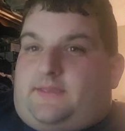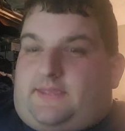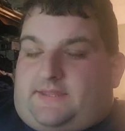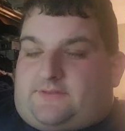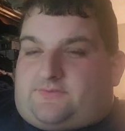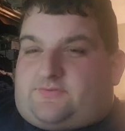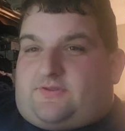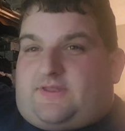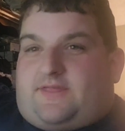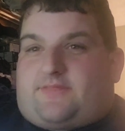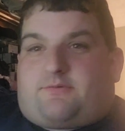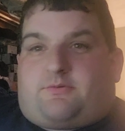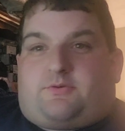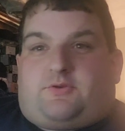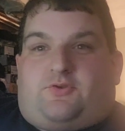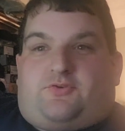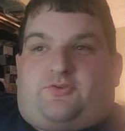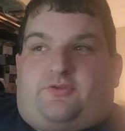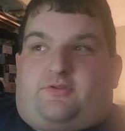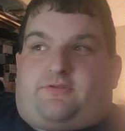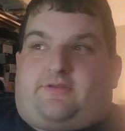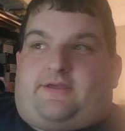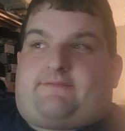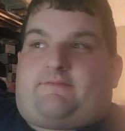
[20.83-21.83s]
It's another
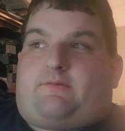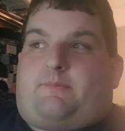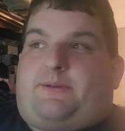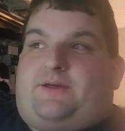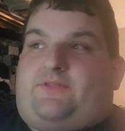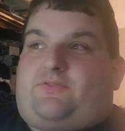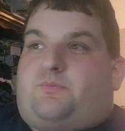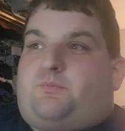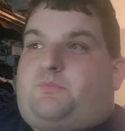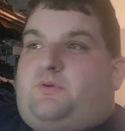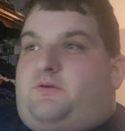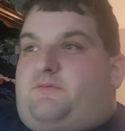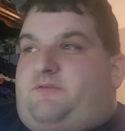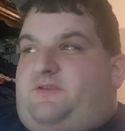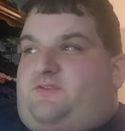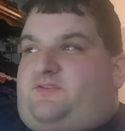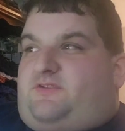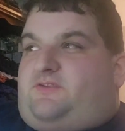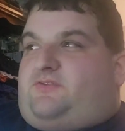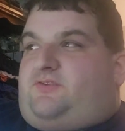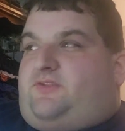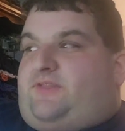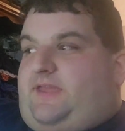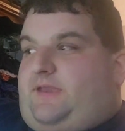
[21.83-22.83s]
edition of Time About the Movies,
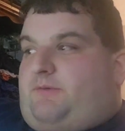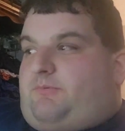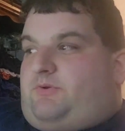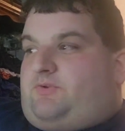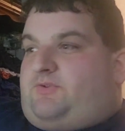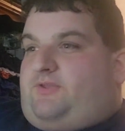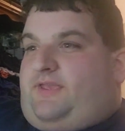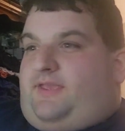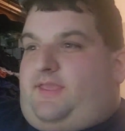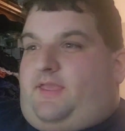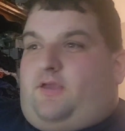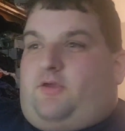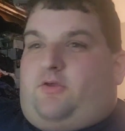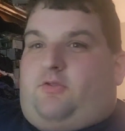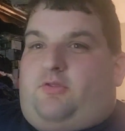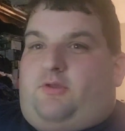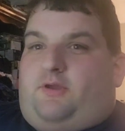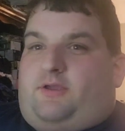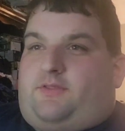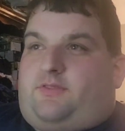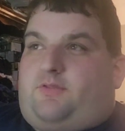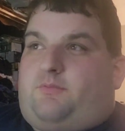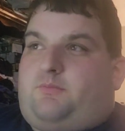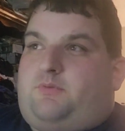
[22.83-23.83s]
and today we're taking a
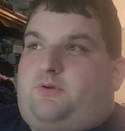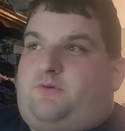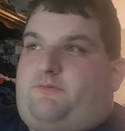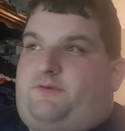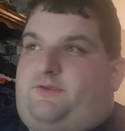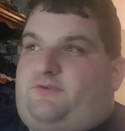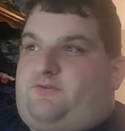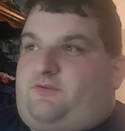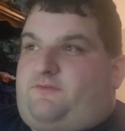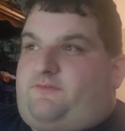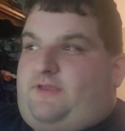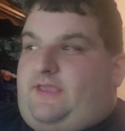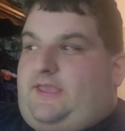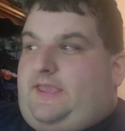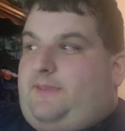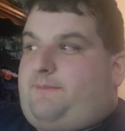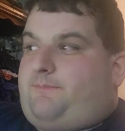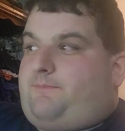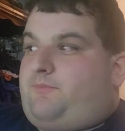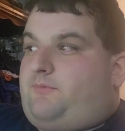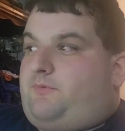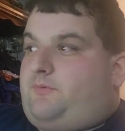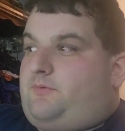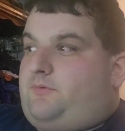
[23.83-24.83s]
look at the movies of
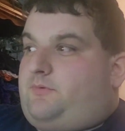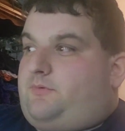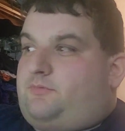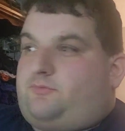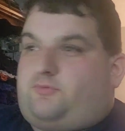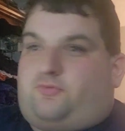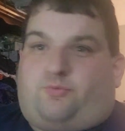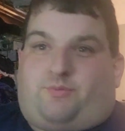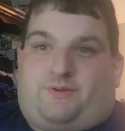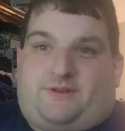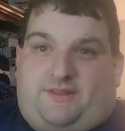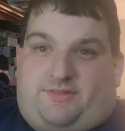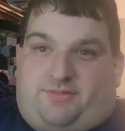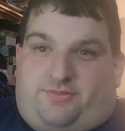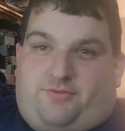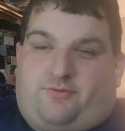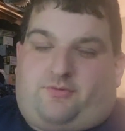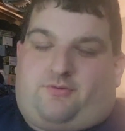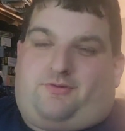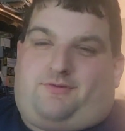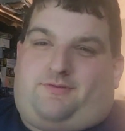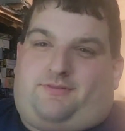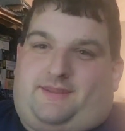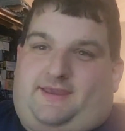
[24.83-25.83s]
April
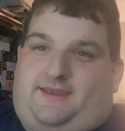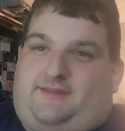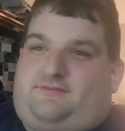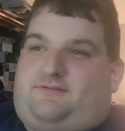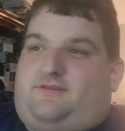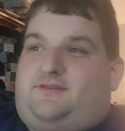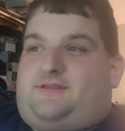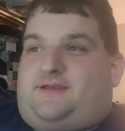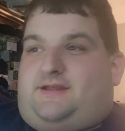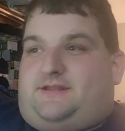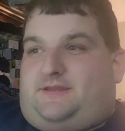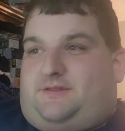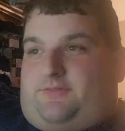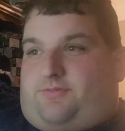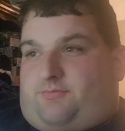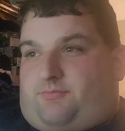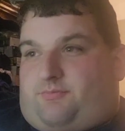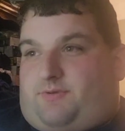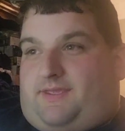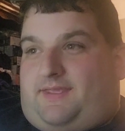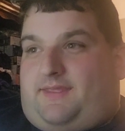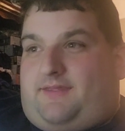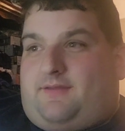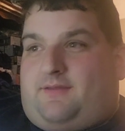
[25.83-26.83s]
23rd,
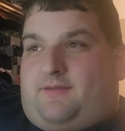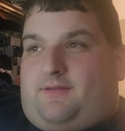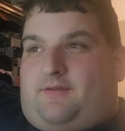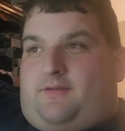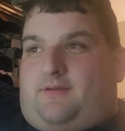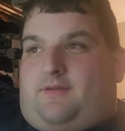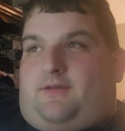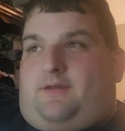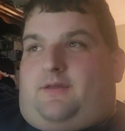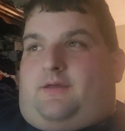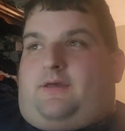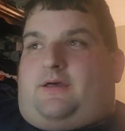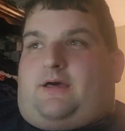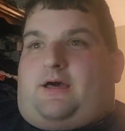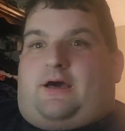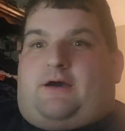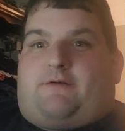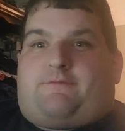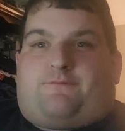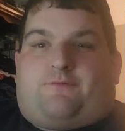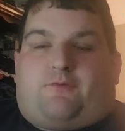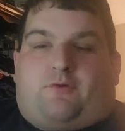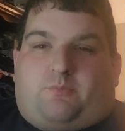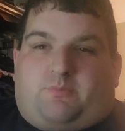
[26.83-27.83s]
1993.
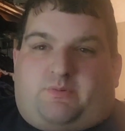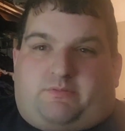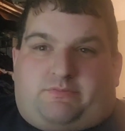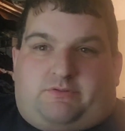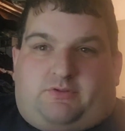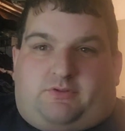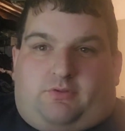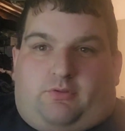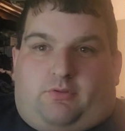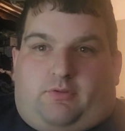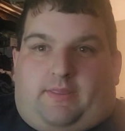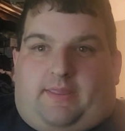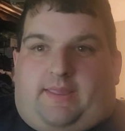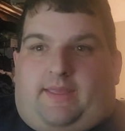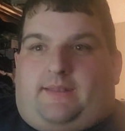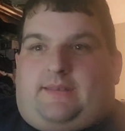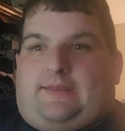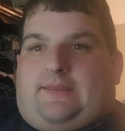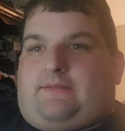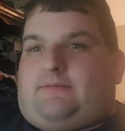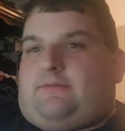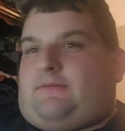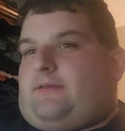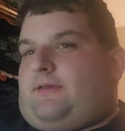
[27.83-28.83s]
Uh, four movies to look at,
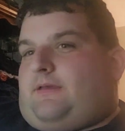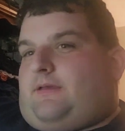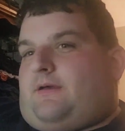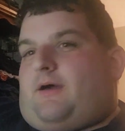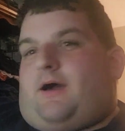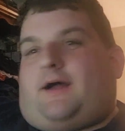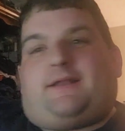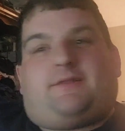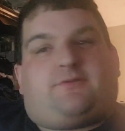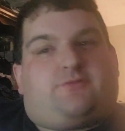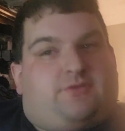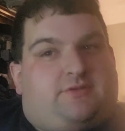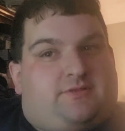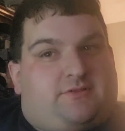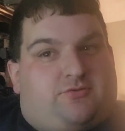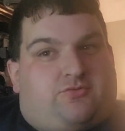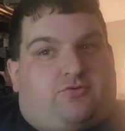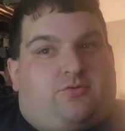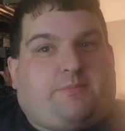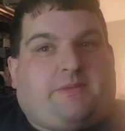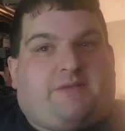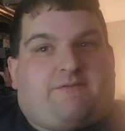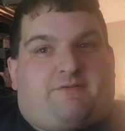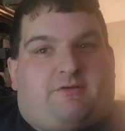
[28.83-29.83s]
and uh, honestly, this
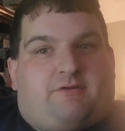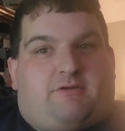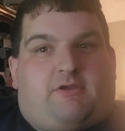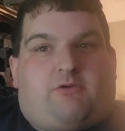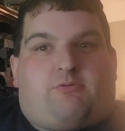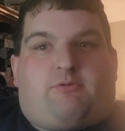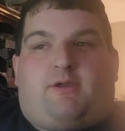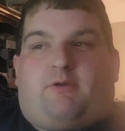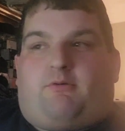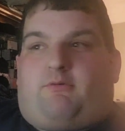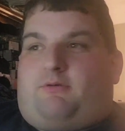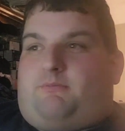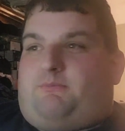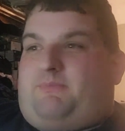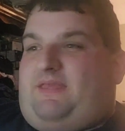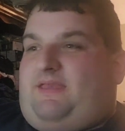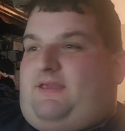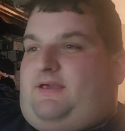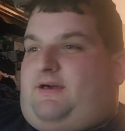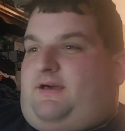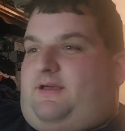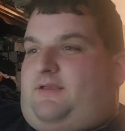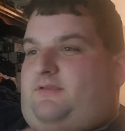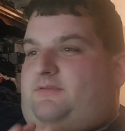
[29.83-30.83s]
should be a very quick one
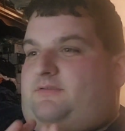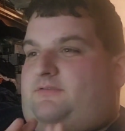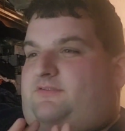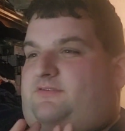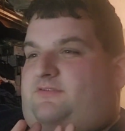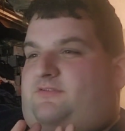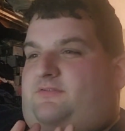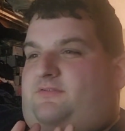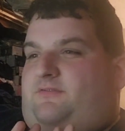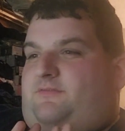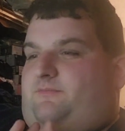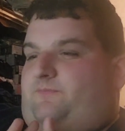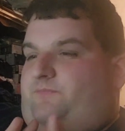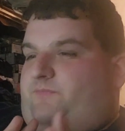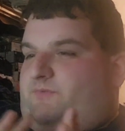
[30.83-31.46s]
because